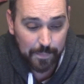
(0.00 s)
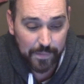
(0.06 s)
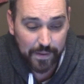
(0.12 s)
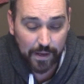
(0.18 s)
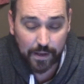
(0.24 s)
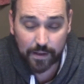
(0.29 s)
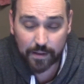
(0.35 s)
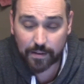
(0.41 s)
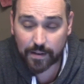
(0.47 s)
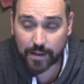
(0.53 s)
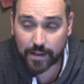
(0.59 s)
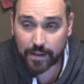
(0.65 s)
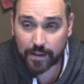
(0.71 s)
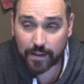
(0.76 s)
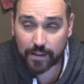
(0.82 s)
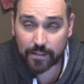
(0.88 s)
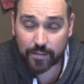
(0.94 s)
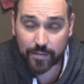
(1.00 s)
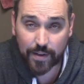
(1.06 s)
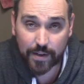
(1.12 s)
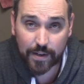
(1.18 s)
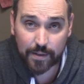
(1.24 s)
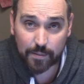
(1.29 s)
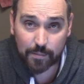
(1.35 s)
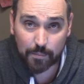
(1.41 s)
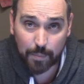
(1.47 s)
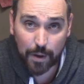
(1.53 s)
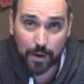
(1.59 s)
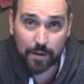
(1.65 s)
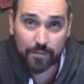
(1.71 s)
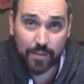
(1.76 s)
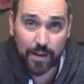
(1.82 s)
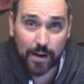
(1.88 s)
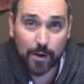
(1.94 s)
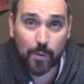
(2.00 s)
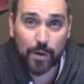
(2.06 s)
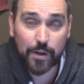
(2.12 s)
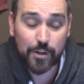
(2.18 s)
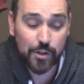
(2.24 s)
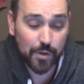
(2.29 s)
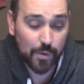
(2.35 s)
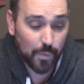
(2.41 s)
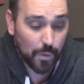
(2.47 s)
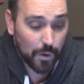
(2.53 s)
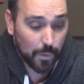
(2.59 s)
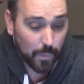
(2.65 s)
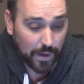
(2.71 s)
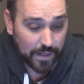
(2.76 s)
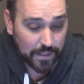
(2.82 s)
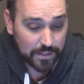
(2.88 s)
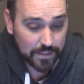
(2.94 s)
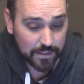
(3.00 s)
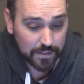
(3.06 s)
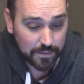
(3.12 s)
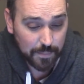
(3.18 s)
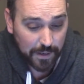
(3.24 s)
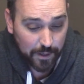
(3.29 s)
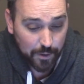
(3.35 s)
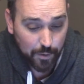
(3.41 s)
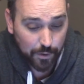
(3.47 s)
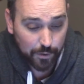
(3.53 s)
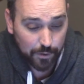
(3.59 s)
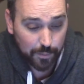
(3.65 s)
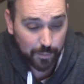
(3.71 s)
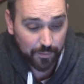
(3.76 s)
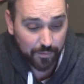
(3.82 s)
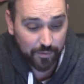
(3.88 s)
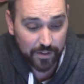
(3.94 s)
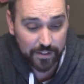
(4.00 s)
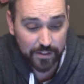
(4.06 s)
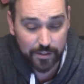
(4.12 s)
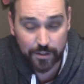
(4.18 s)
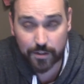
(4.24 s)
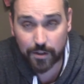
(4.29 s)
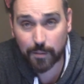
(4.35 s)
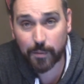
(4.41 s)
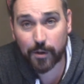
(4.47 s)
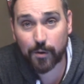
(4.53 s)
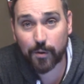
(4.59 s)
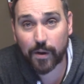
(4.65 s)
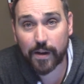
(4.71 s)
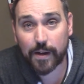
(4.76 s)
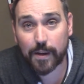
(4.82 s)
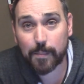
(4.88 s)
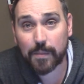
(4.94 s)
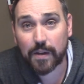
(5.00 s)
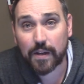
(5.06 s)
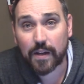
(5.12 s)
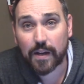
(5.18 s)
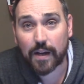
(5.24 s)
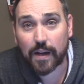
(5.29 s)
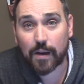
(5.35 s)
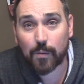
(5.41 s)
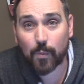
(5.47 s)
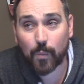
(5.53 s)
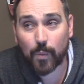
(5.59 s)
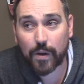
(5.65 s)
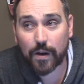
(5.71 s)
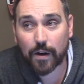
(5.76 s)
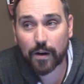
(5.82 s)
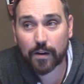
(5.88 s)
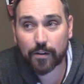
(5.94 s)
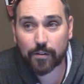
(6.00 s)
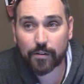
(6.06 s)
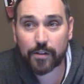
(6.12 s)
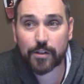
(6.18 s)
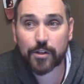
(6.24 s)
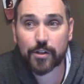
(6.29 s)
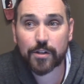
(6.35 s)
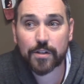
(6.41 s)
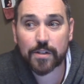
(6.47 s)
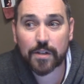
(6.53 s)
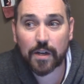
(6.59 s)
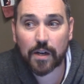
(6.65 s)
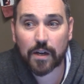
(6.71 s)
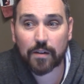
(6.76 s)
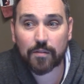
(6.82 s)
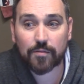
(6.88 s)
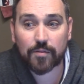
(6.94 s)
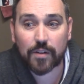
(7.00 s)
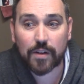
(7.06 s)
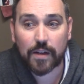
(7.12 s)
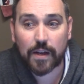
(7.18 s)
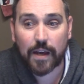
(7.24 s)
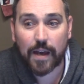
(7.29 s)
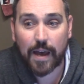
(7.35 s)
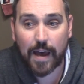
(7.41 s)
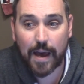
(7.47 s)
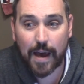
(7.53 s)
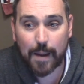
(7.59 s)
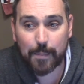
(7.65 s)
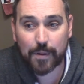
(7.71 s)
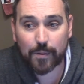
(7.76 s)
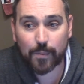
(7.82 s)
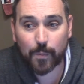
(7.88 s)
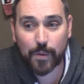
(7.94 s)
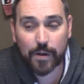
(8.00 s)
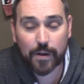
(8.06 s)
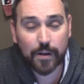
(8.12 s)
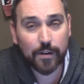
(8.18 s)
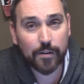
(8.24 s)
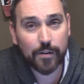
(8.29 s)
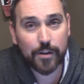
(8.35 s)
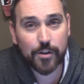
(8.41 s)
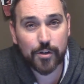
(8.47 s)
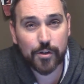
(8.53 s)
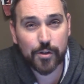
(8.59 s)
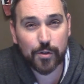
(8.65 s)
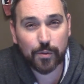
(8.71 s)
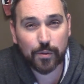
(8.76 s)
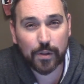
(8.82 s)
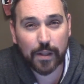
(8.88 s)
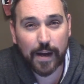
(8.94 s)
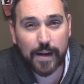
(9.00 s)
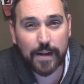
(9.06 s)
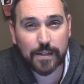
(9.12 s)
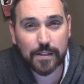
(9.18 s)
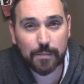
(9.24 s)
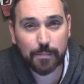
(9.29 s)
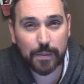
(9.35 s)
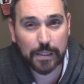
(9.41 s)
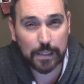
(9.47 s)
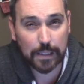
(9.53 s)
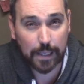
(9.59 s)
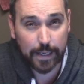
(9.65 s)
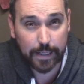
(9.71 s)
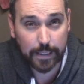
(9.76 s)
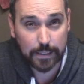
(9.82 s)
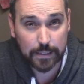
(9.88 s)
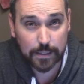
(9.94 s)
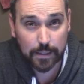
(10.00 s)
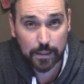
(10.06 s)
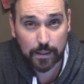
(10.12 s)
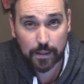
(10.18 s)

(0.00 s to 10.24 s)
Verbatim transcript: And, uh, and the second part of that question, in what ways does my core group of friends determine who I am? Uh, we are creatures of habit and we are creatures who like to be liked.